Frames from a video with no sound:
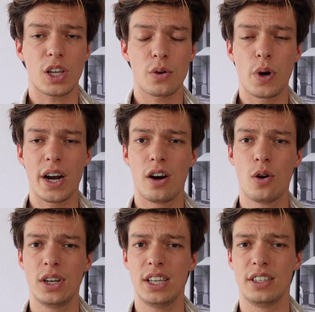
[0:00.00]
where
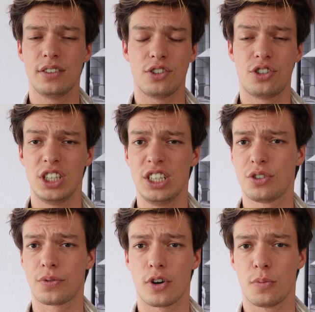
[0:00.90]
only scenes
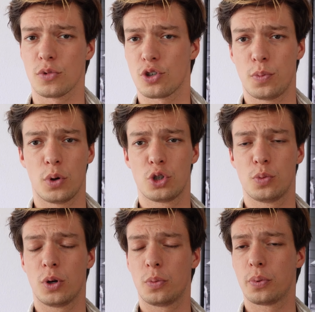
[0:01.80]
from
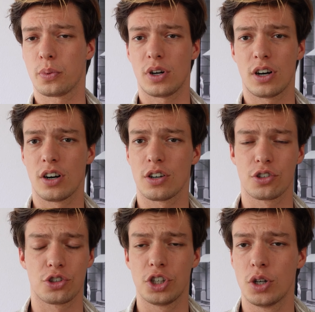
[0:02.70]
SpongeBob are
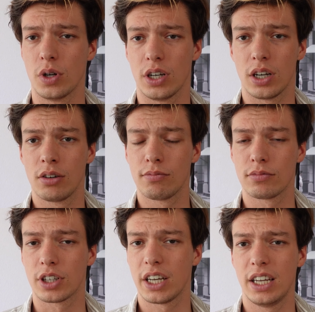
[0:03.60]
shown,
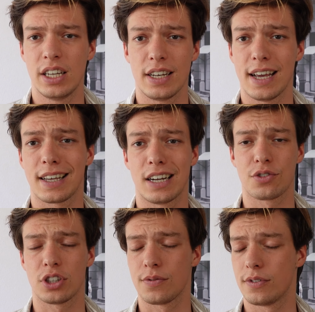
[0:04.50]
okay, that
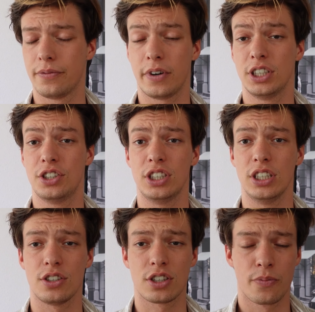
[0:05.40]
stuff, the funny
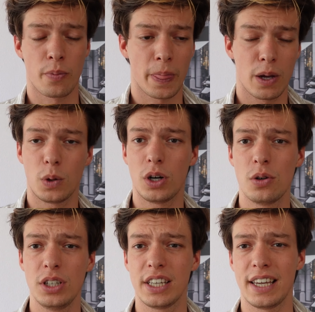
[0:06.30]
scenes. Well,
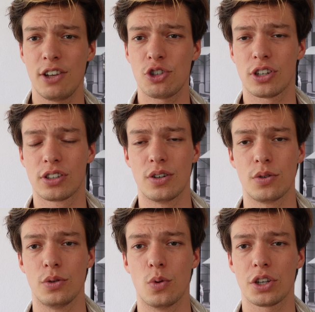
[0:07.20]
only kids are
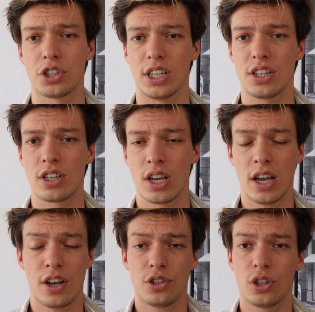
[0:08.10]
going to watch this,
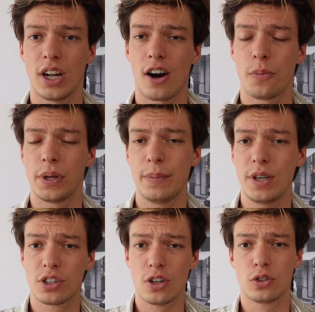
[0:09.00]
so the RPM
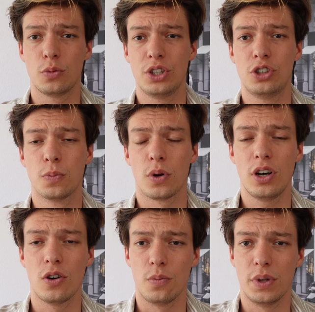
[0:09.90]
is going to be super
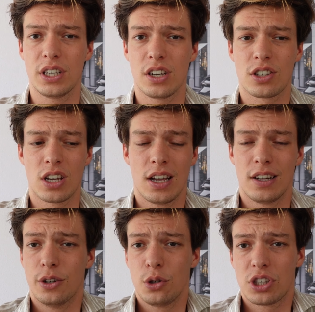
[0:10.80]
low, because
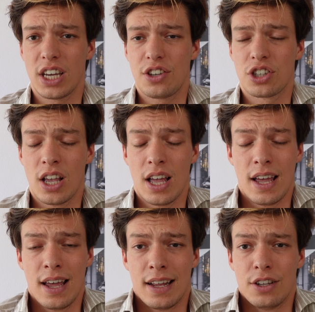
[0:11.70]
those kids
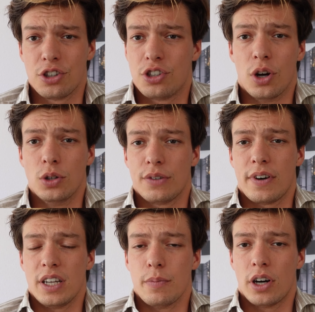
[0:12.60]
just don't have
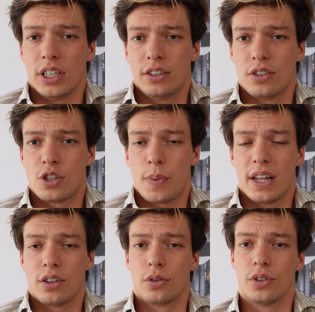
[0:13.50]
any money to
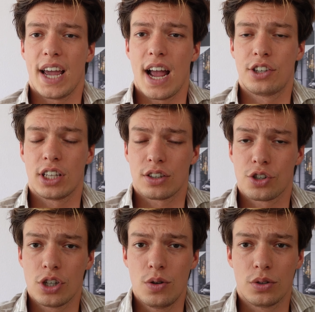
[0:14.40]
spend on the ads that are
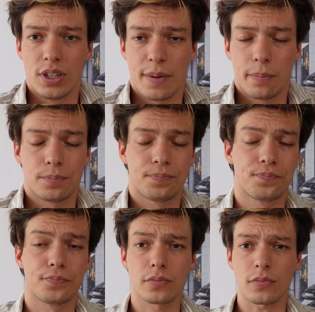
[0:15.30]
shown to them.
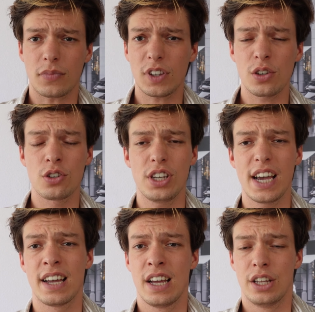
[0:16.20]
So
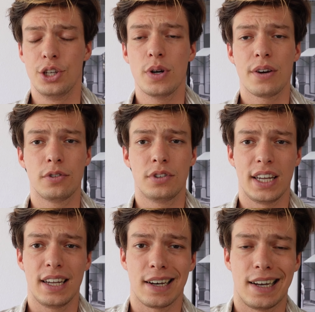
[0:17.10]
yeah, you have to
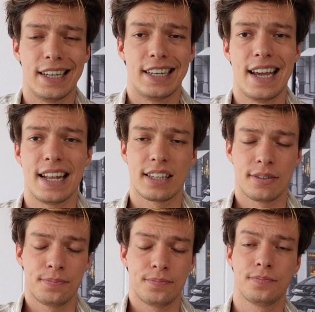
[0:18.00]
think like that.
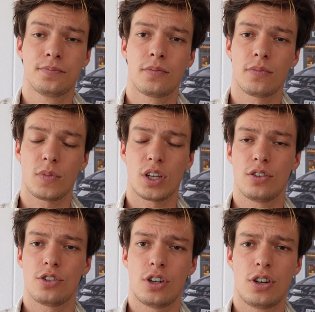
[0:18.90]

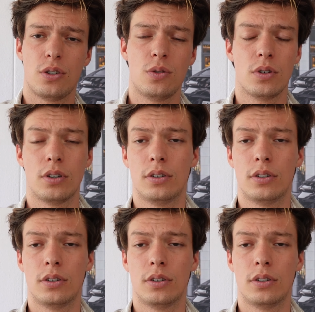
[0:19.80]
So